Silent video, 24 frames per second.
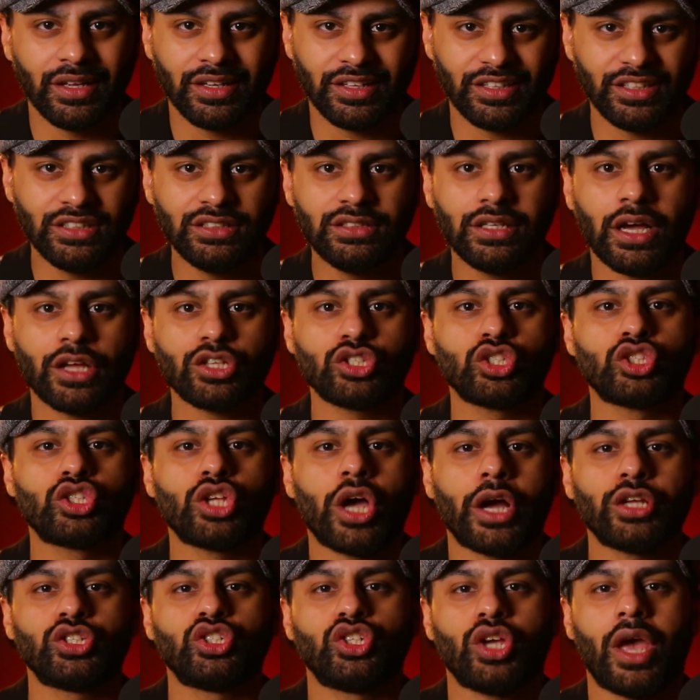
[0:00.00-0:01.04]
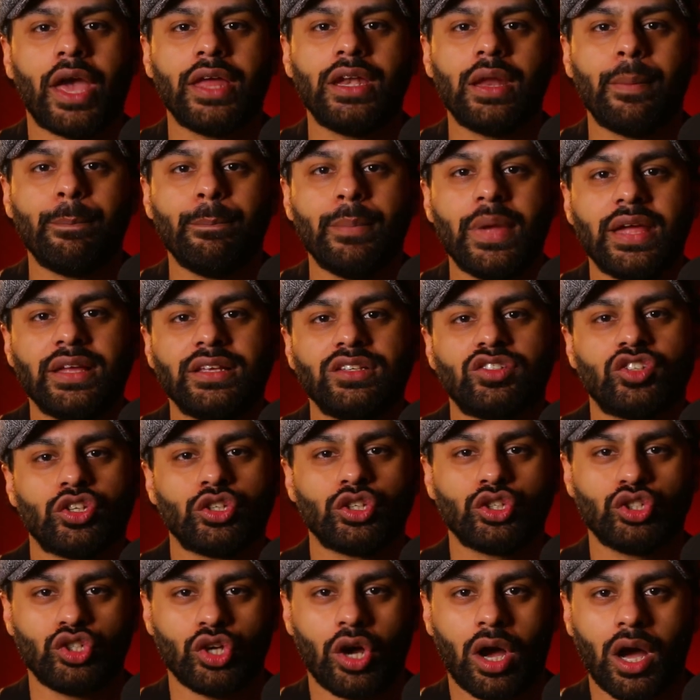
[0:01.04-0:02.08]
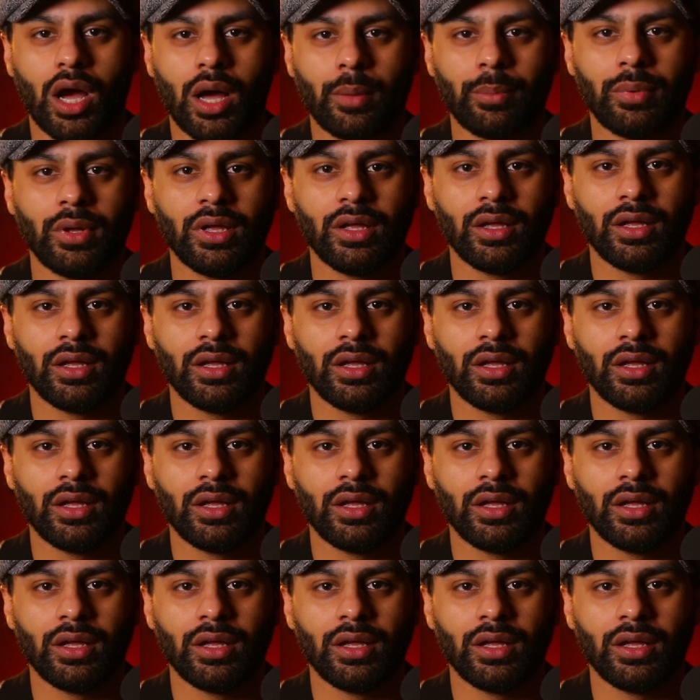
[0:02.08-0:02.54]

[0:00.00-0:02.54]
he does such an amazing job